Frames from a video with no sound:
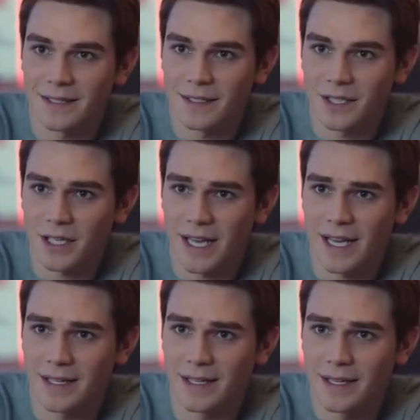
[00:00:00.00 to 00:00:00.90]

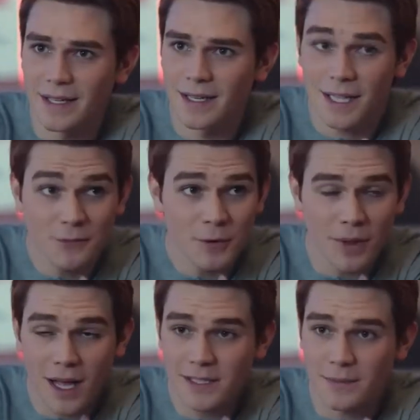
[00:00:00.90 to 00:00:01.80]
Jughead. Clifford
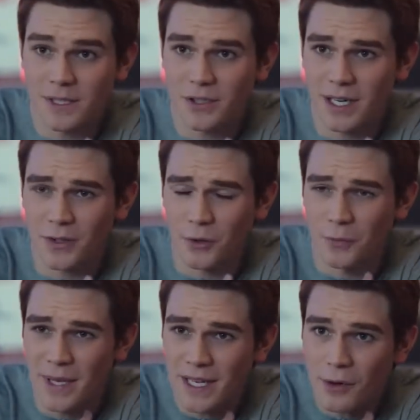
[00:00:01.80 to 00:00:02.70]
Blossom is trying to
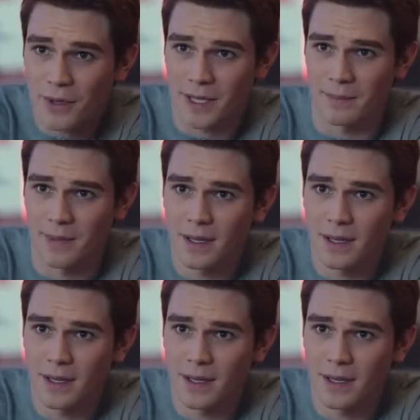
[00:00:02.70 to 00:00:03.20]
torpedo him.